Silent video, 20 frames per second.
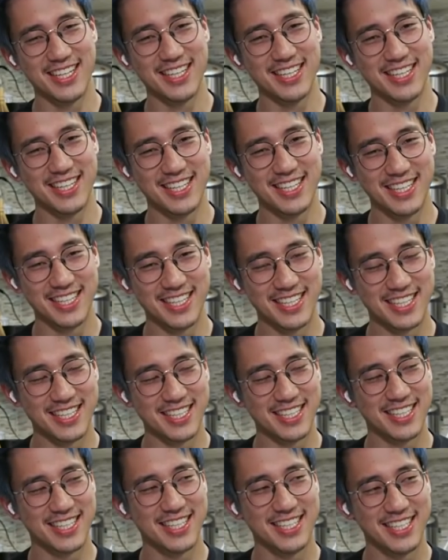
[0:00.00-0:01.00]

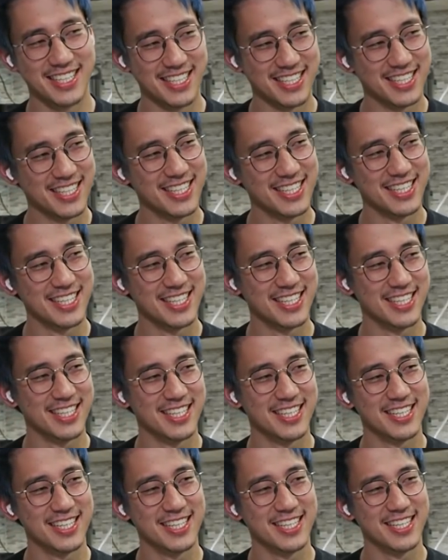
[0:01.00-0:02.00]

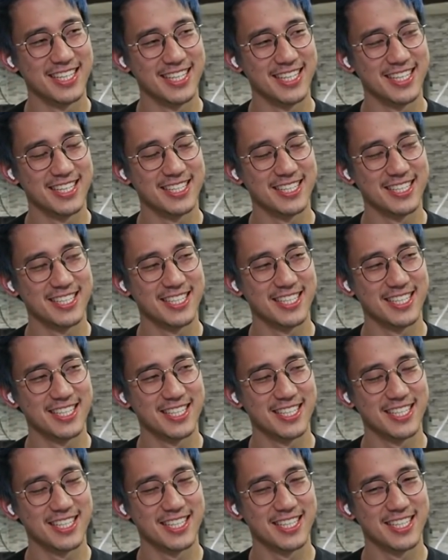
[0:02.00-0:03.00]

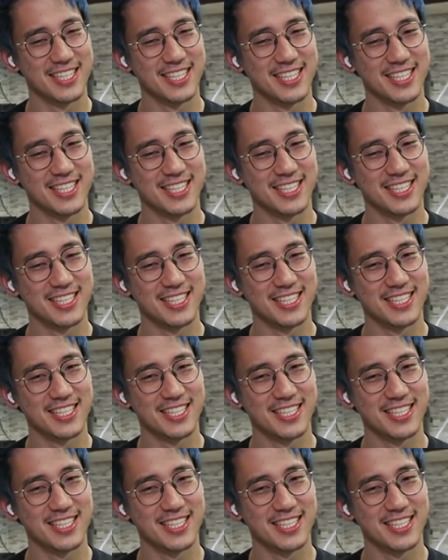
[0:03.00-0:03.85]
(silent)